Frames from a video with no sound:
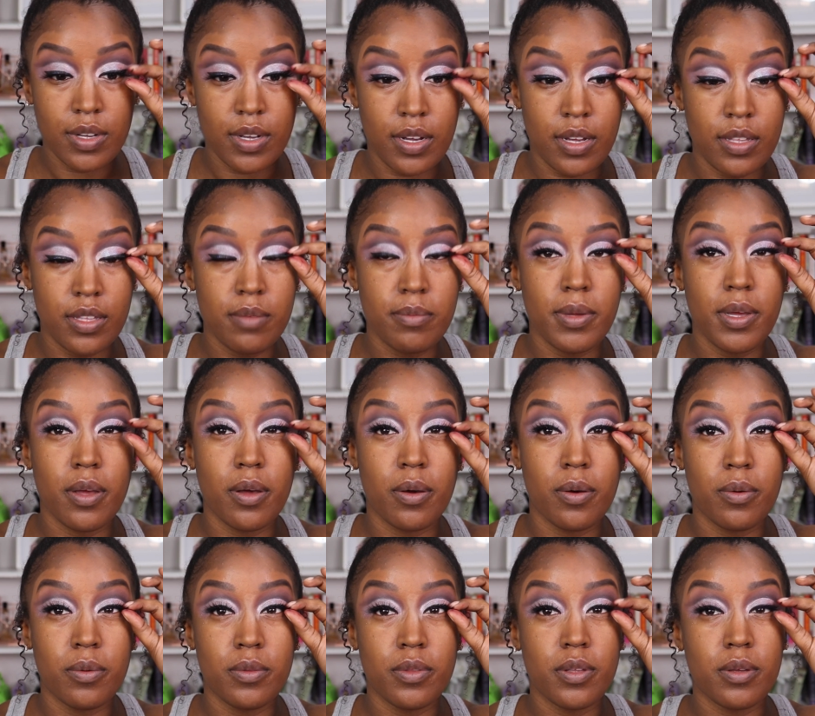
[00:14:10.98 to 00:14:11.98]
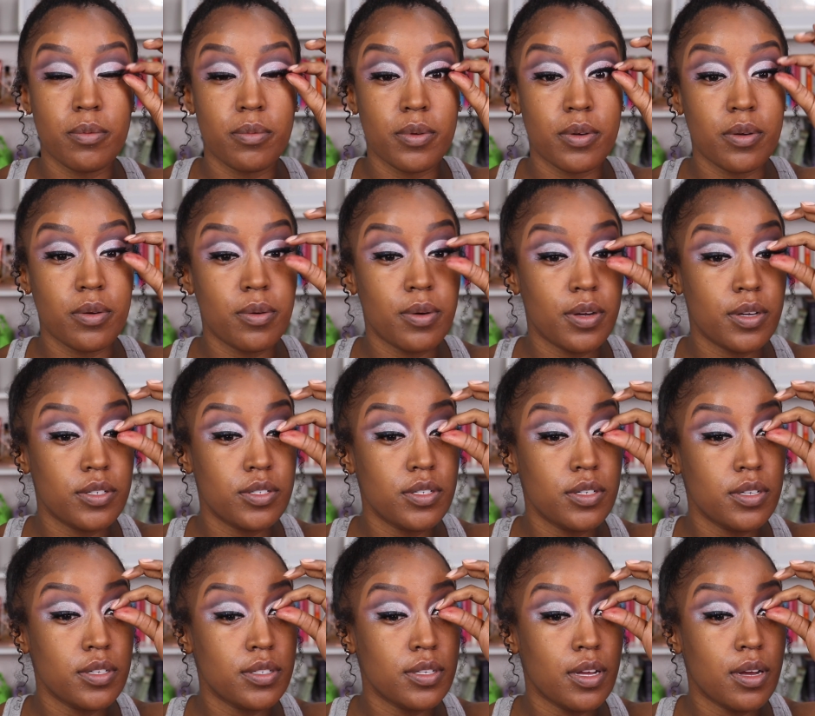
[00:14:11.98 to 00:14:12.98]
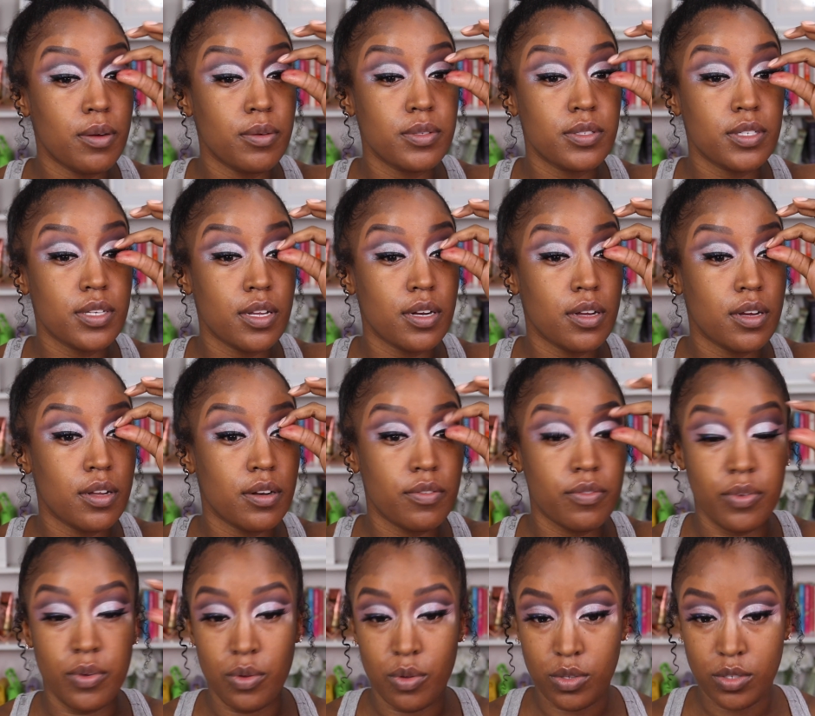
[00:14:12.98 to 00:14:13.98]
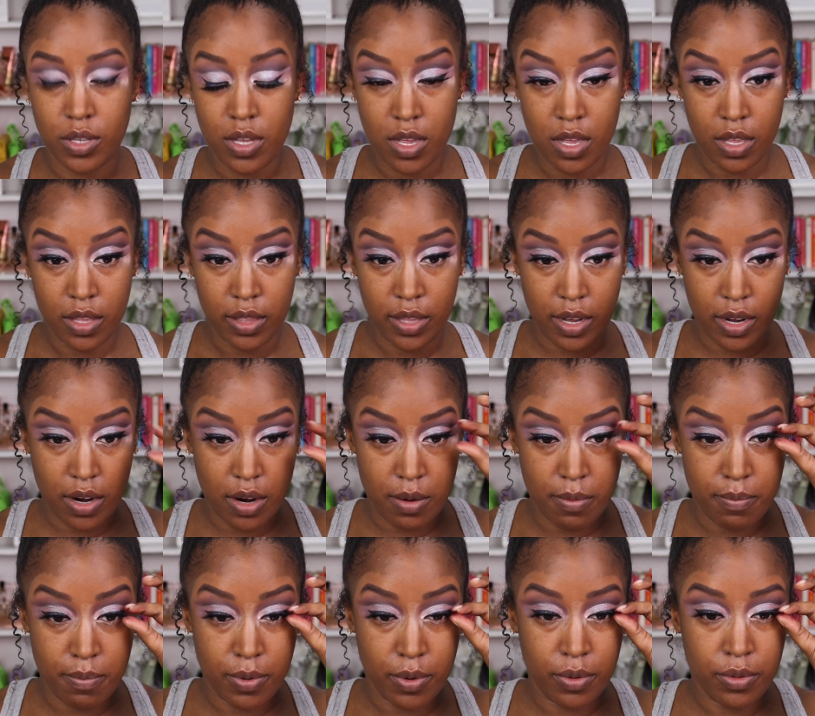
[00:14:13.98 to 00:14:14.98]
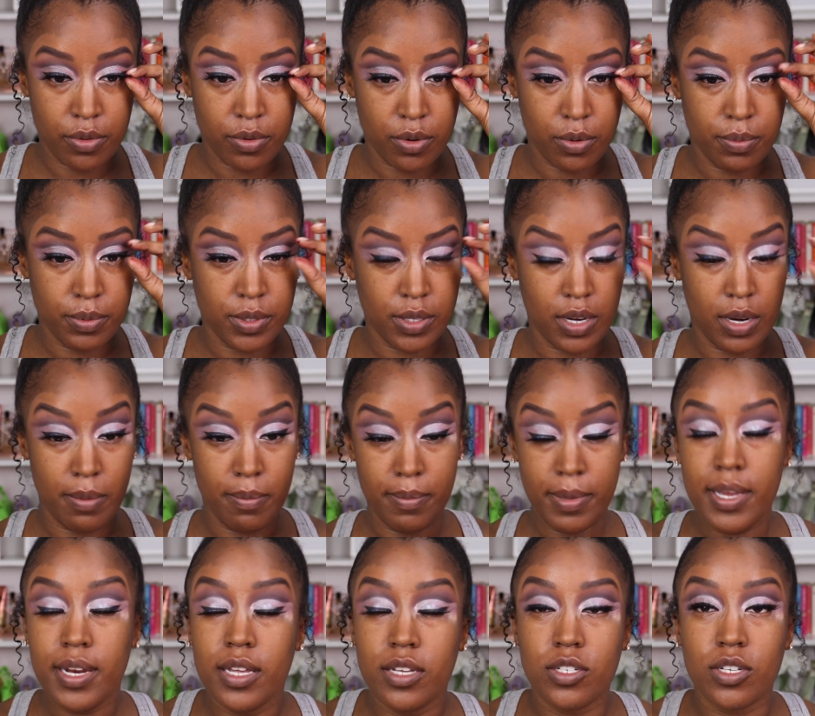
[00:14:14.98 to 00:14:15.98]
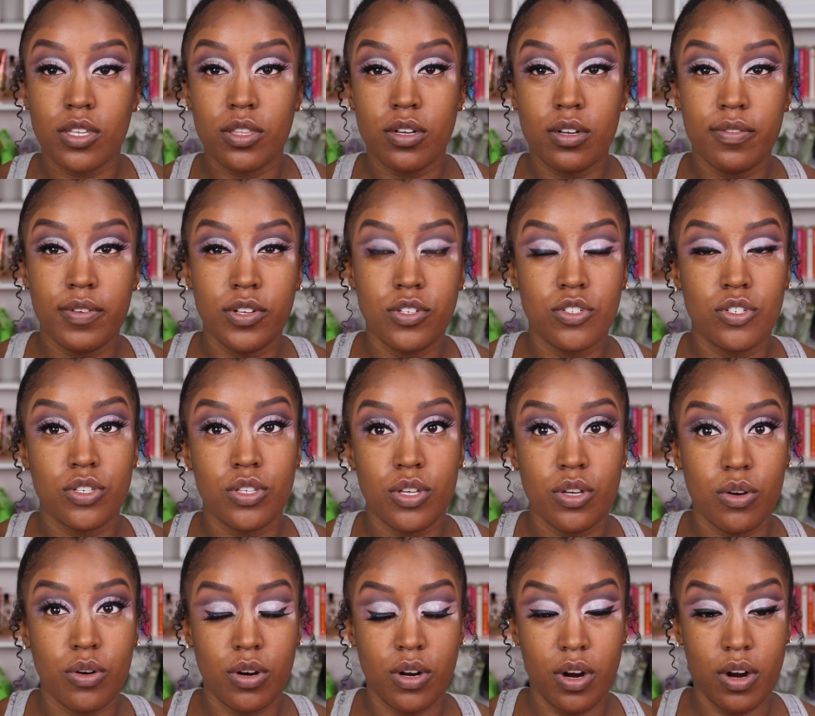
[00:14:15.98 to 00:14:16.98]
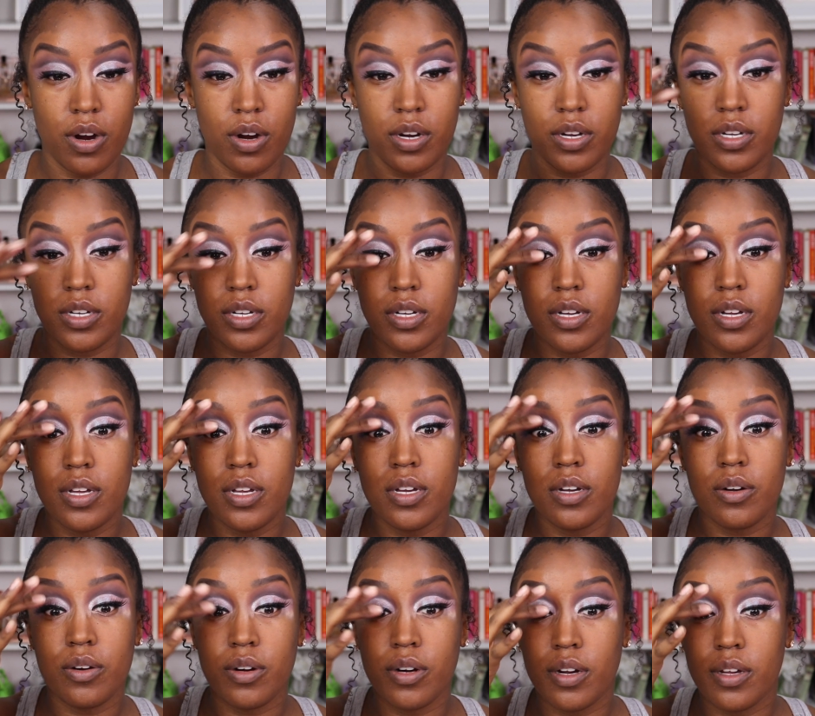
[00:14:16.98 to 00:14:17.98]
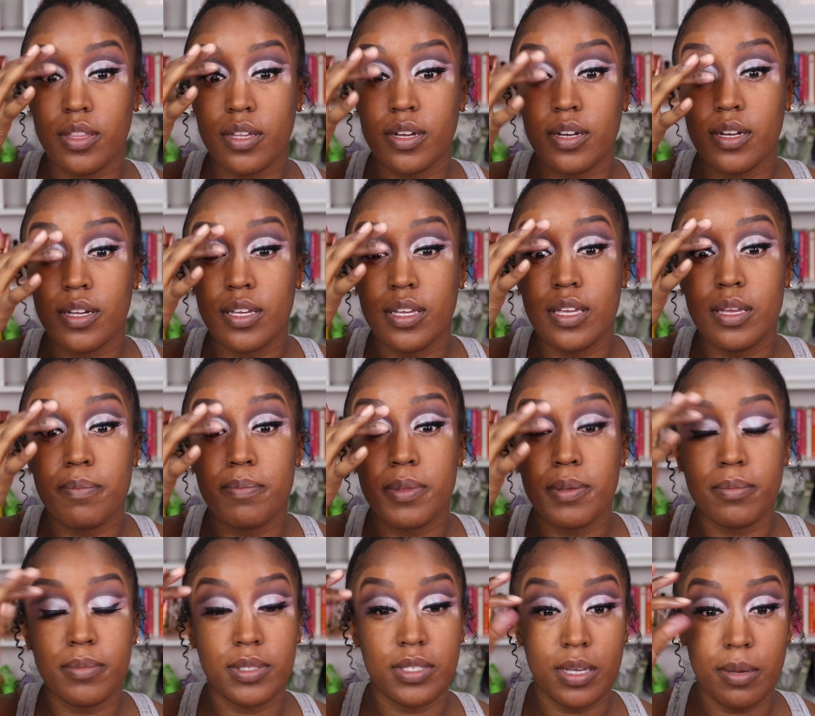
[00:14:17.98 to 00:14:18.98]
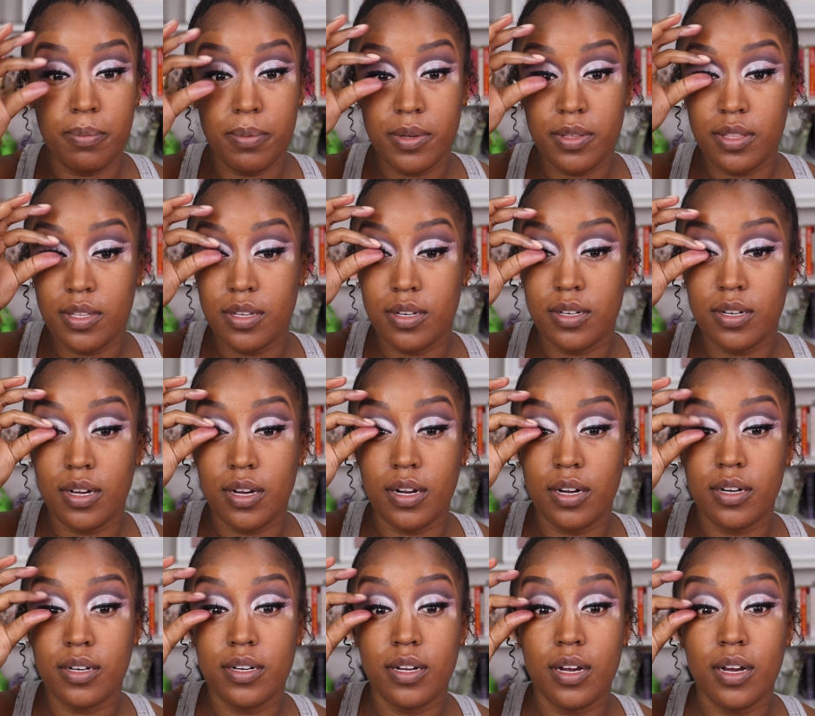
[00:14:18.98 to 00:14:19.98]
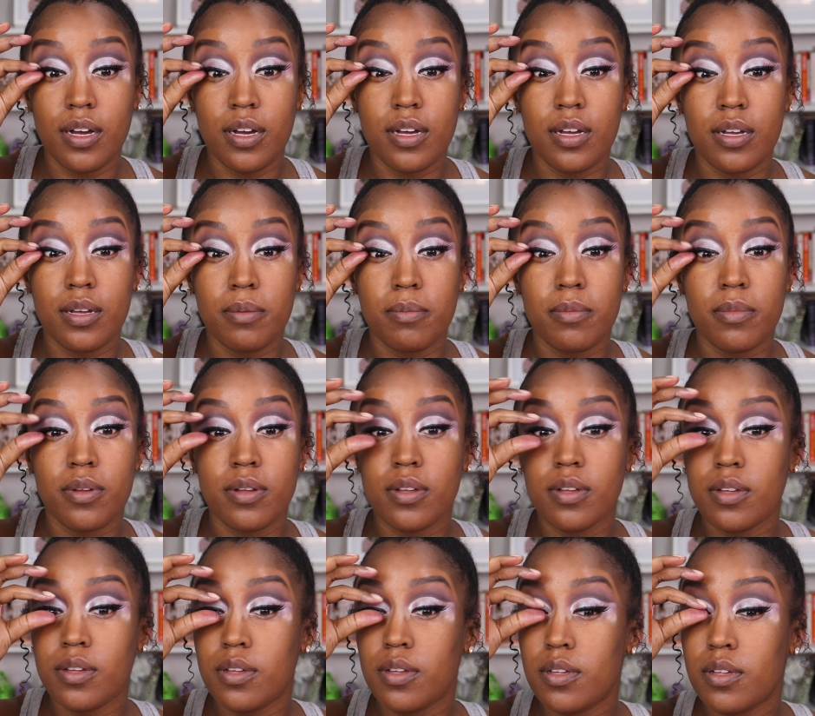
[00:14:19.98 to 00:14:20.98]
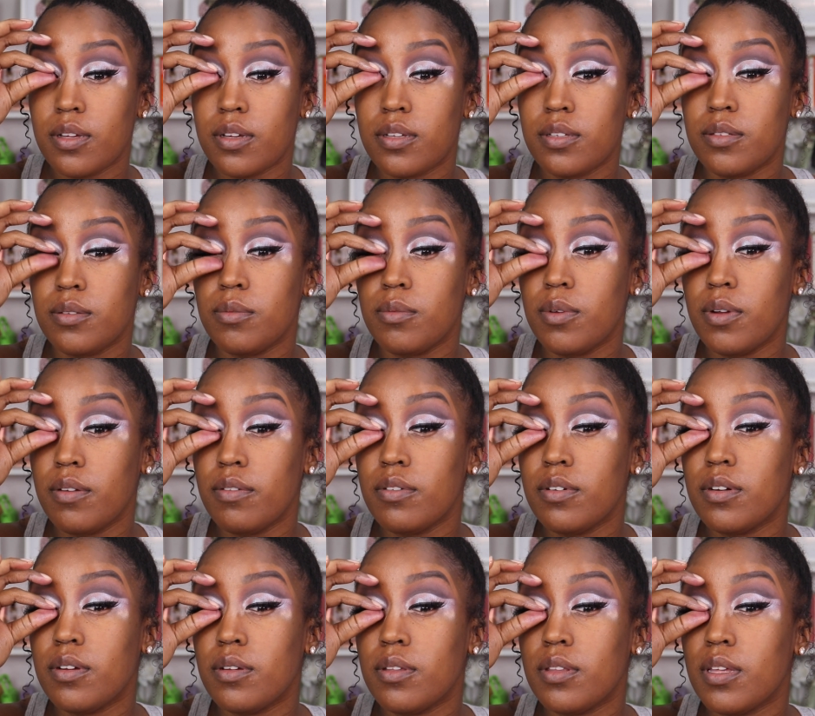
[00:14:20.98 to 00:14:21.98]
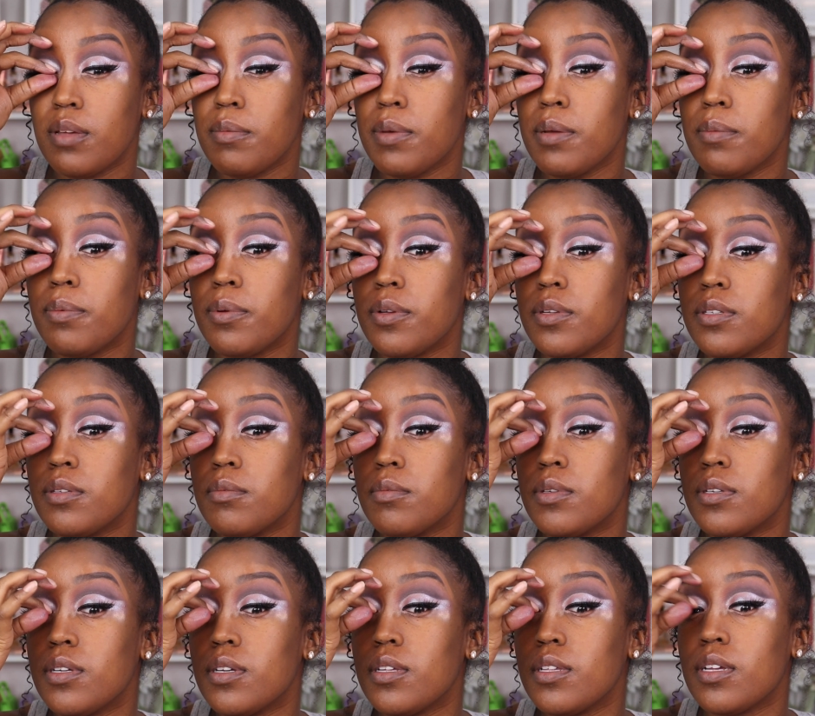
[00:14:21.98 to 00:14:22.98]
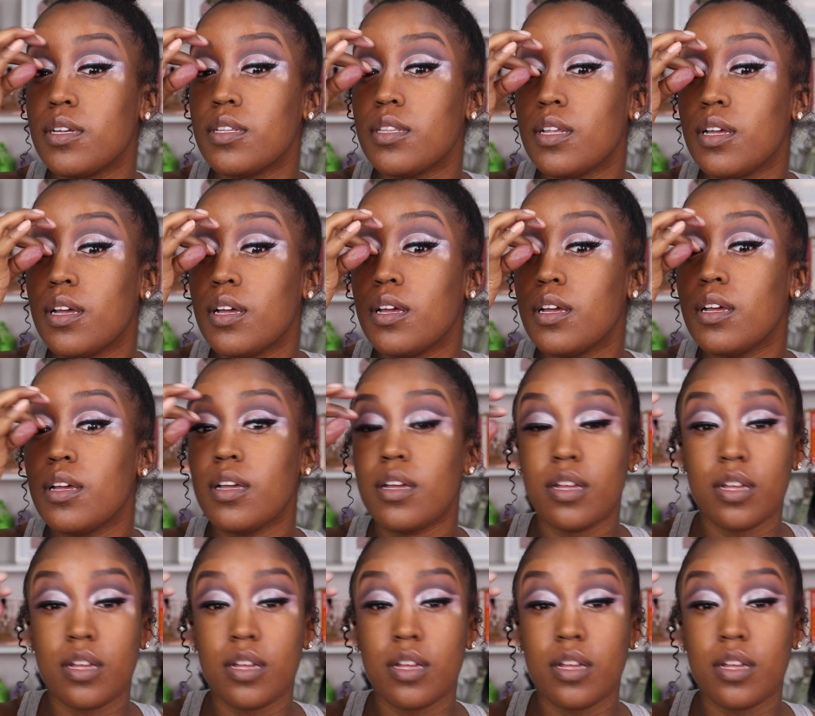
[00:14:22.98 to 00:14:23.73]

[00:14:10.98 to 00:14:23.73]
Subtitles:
I think my only real question is how it's gonna unfold. Like, are both groups gonna meet each other eventually, or are they gonna keep them separate the entire time? Because you never know, they might pull some shit like that.